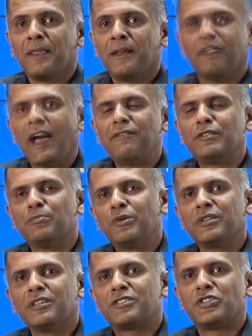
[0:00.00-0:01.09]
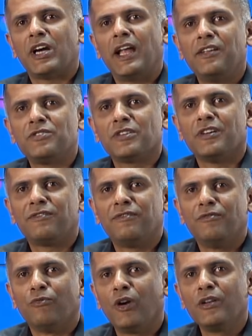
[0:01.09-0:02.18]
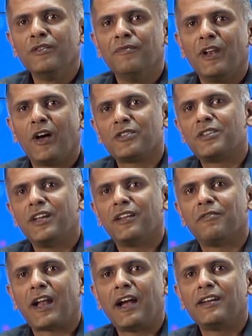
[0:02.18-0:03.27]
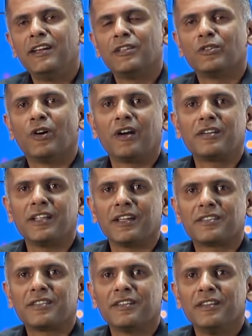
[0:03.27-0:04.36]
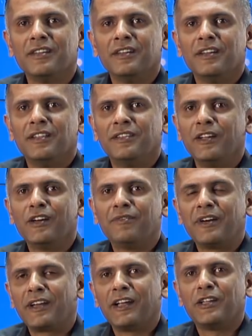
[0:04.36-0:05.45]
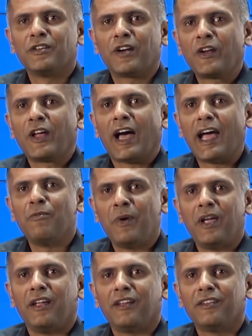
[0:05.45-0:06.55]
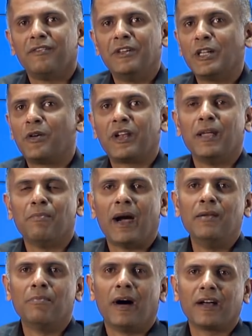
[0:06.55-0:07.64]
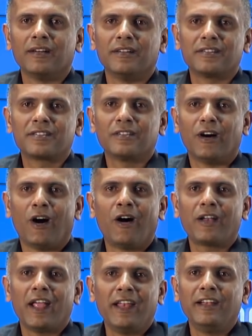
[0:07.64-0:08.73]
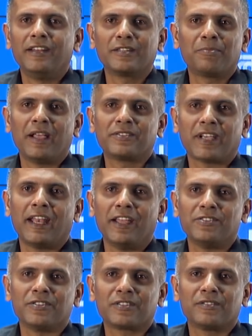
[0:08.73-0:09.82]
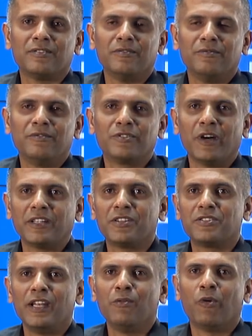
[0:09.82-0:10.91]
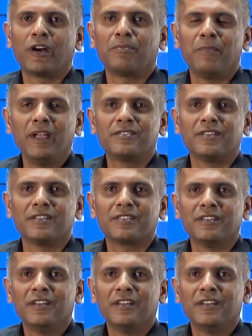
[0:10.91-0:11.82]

If I have to put this challenge of volume, velocity, and variety into context, think of it like you're on a highway without any mile markers or any display signages. So essentially what it means is